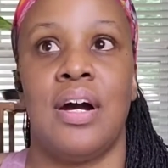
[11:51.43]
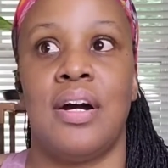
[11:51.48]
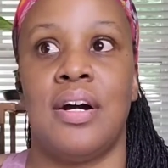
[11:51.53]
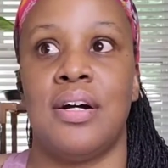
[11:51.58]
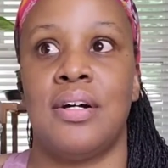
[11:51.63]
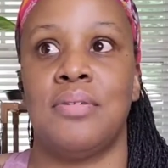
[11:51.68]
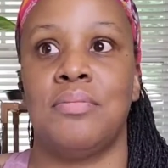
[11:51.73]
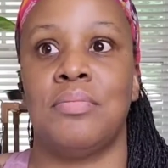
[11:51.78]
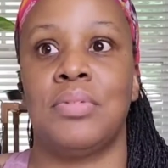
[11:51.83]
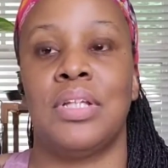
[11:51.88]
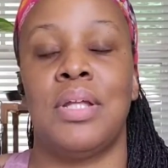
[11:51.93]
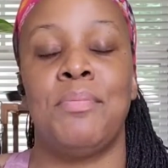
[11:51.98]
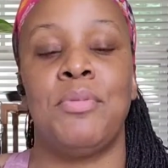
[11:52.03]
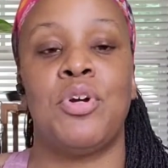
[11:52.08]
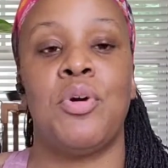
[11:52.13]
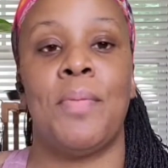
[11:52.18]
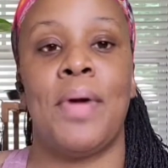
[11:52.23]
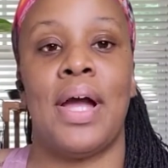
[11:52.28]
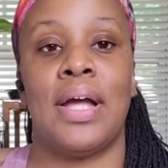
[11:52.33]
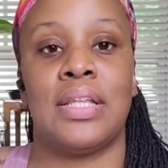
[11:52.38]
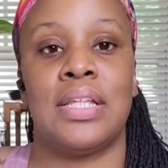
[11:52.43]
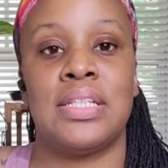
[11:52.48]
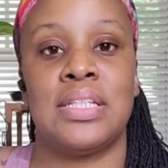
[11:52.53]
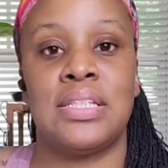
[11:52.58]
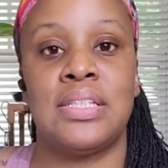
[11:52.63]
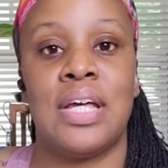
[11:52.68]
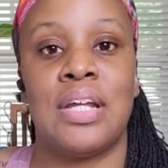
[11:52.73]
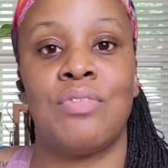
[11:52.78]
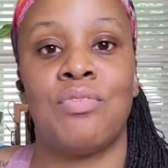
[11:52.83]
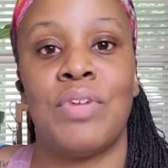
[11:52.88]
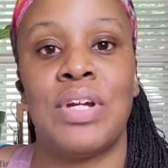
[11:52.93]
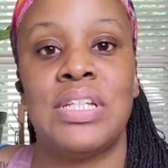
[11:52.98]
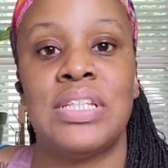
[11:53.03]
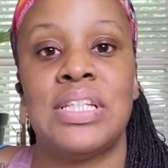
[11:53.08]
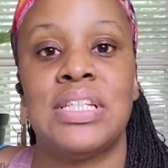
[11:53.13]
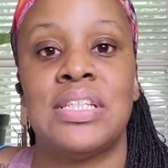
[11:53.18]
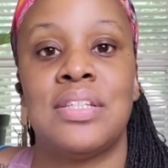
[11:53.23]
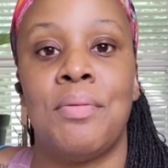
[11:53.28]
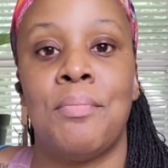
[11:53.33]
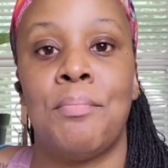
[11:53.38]
Let me go back. This is not a race,
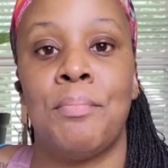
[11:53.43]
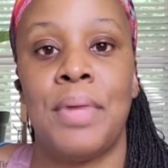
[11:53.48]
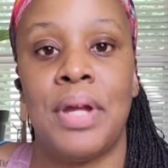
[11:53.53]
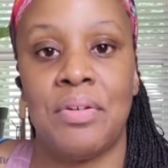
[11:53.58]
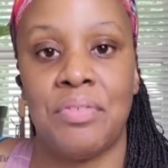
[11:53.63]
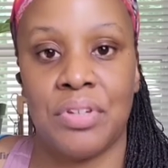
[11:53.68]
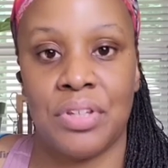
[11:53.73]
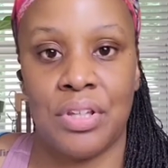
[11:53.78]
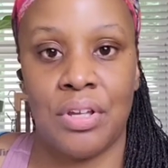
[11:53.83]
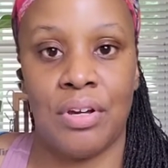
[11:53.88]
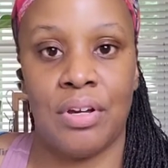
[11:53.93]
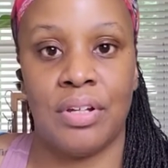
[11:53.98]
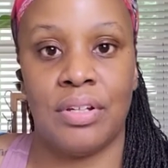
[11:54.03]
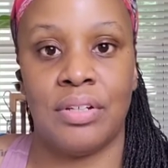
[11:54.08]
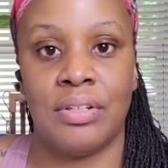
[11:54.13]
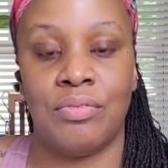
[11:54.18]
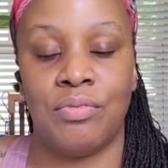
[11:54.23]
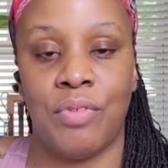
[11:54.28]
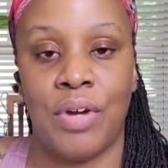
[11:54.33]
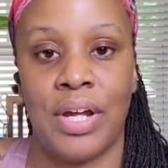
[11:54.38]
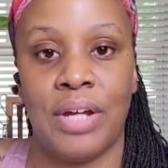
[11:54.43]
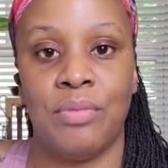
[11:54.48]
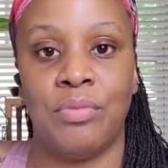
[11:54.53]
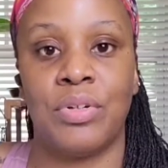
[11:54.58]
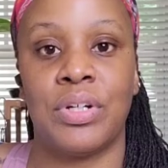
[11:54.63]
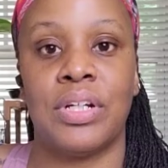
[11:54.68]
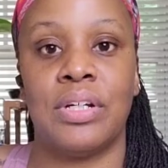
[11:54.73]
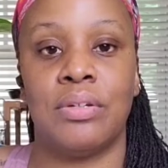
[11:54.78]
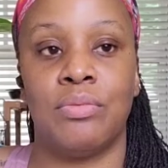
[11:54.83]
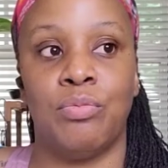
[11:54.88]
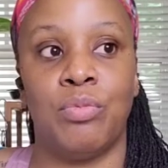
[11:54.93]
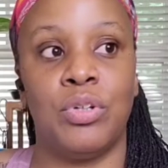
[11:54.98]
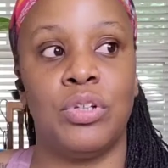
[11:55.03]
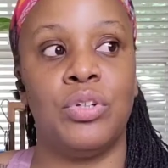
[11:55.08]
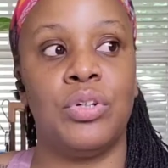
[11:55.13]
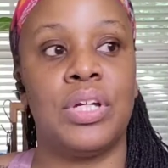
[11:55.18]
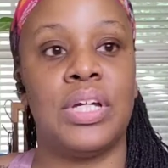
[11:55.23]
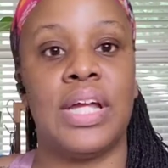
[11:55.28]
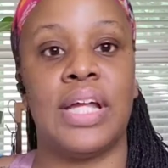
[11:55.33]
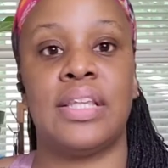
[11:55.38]
it's a marathon, right? We're
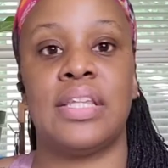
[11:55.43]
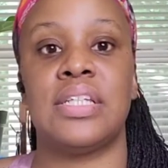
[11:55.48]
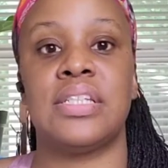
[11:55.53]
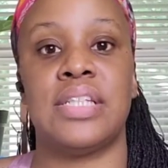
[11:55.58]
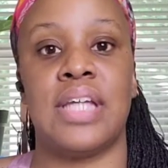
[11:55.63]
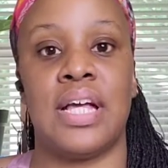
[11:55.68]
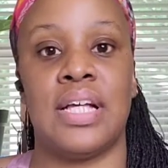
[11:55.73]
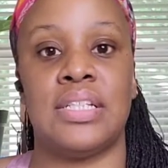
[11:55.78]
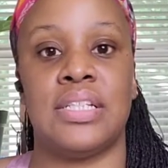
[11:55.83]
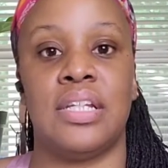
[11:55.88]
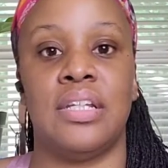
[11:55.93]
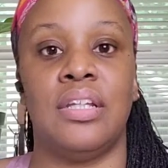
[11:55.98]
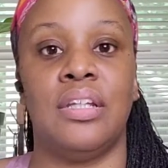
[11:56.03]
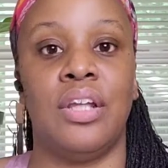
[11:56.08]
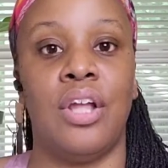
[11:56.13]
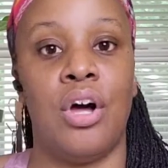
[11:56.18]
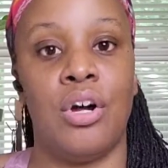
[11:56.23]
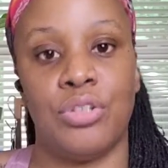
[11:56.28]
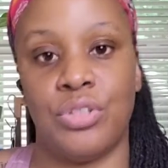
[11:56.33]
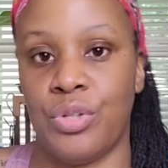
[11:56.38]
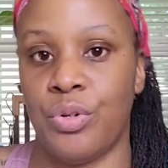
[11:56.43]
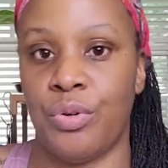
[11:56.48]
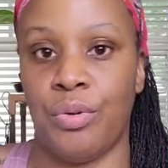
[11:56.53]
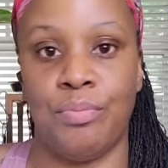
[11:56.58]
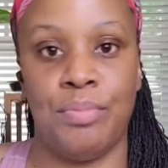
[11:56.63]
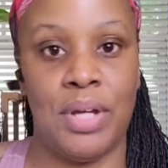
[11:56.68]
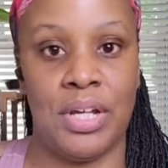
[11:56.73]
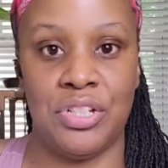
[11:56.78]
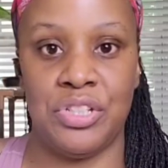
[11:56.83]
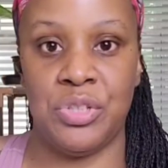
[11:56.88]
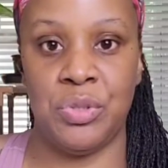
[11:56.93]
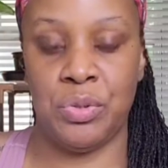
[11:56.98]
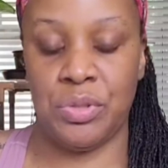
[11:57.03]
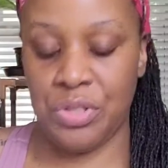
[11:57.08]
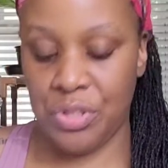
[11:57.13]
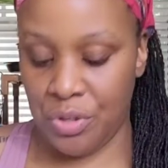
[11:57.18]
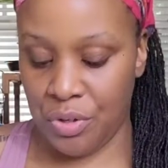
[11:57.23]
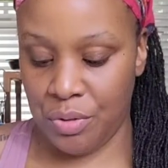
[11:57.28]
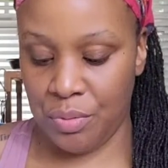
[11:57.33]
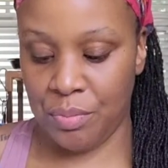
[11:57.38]
looking at this as long-term, not
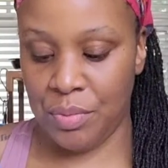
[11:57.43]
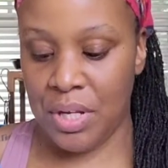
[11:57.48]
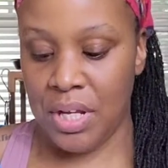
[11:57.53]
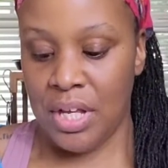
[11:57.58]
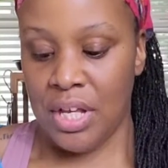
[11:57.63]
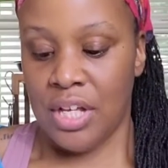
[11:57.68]
short-term.